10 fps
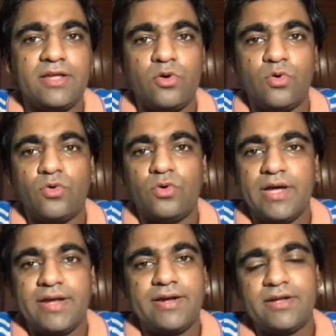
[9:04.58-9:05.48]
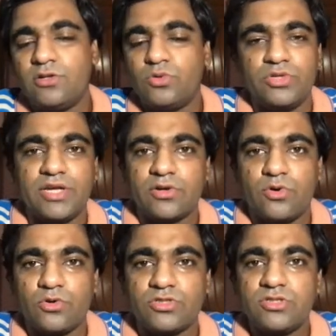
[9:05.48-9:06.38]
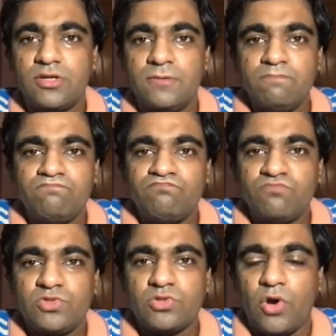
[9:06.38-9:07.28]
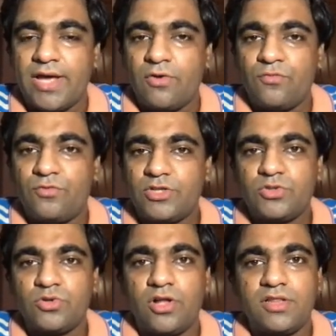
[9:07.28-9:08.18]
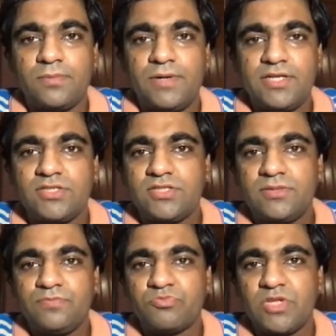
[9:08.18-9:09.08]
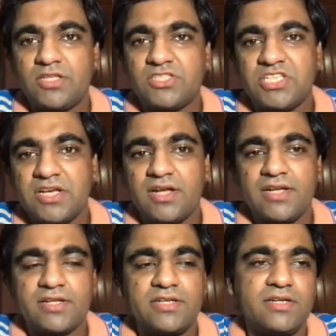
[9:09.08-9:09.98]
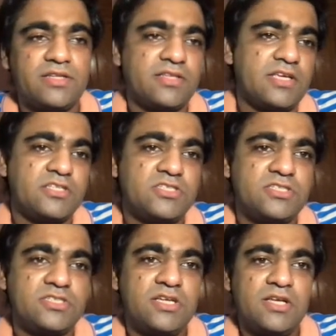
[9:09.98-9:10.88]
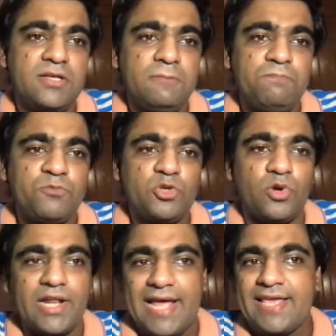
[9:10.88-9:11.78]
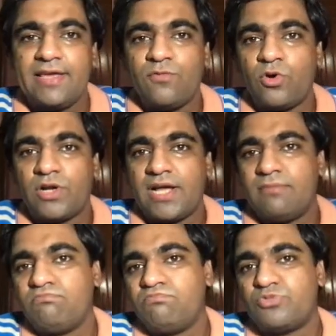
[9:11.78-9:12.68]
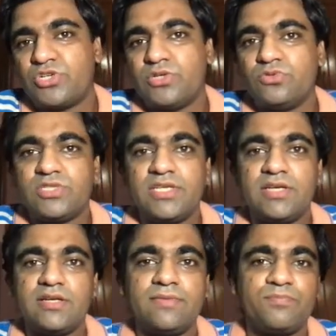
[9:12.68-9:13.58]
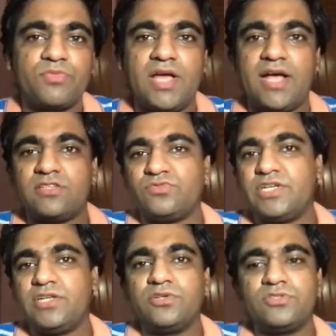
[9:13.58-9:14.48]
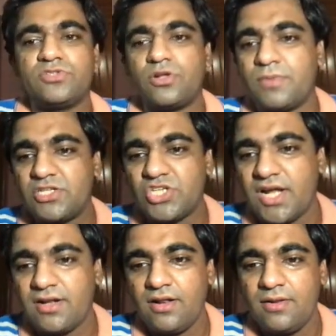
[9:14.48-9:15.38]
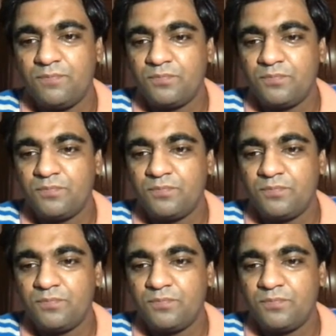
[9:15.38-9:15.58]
go ahead and do their course. So I wish you all the best, and stay connected. In case you're liking what I am producing as videos on my channel,